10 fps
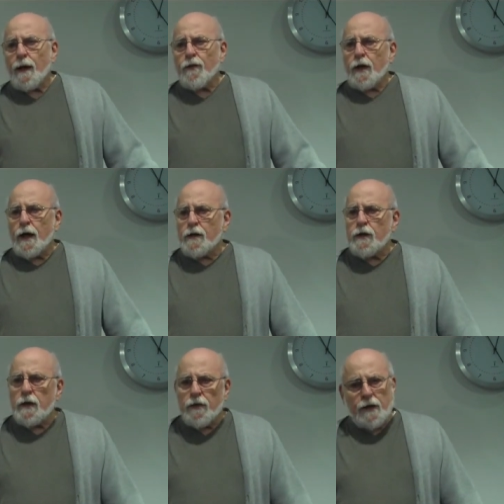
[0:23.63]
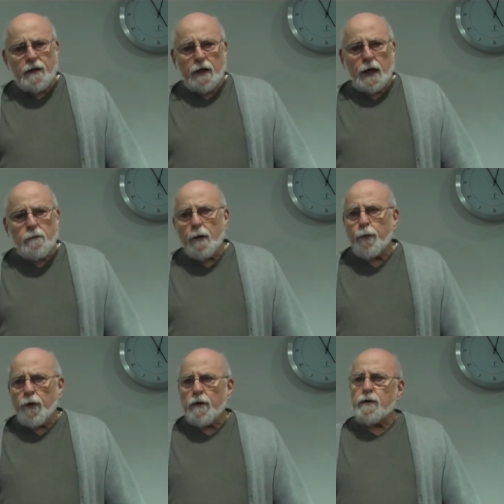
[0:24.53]
And the idea that they came
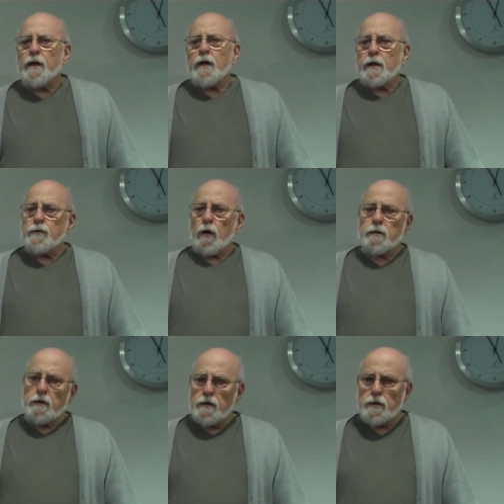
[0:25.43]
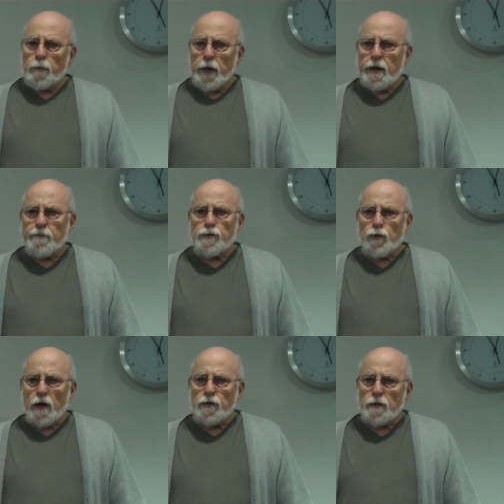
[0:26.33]
up with is called a dissipative
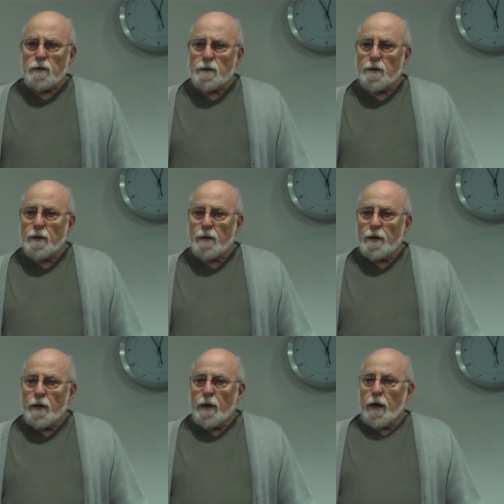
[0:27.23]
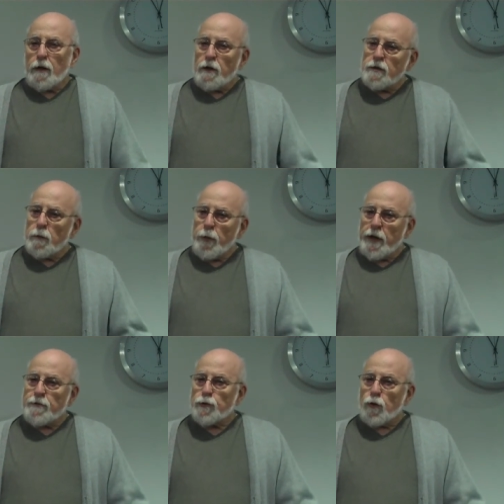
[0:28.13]
structure. And a
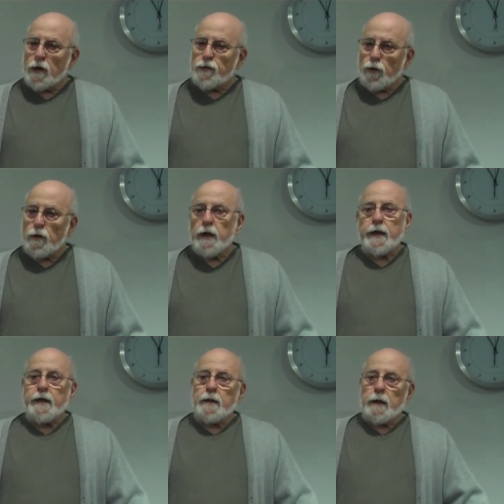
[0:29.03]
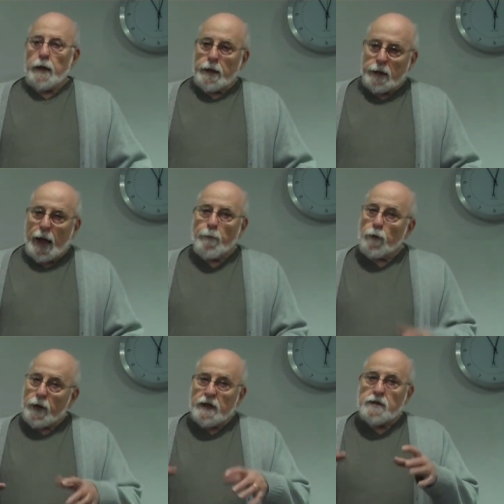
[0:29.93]
dissipative structure
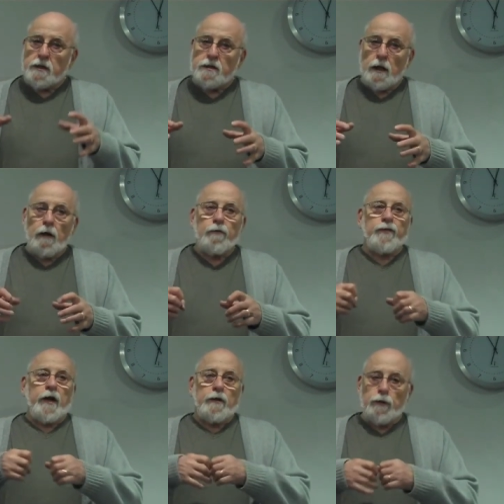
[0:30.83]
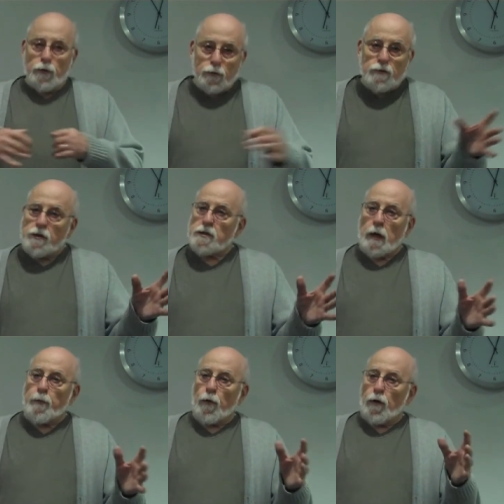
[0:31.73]
elaborates itself and uses
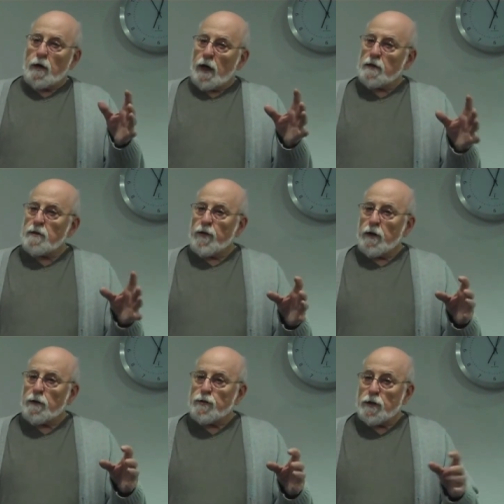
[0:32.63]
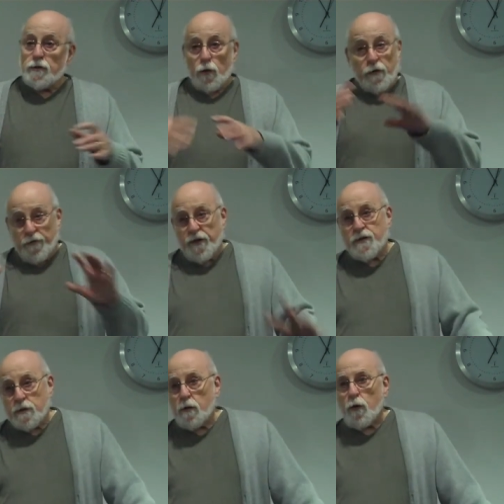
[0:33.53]
up all kinds of energy, so it
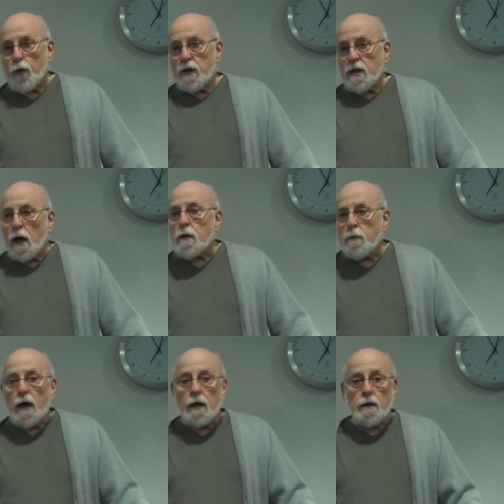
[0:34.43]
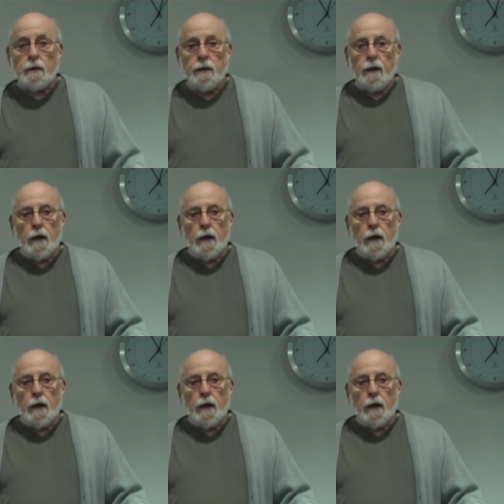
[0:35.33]
fits the growing down model.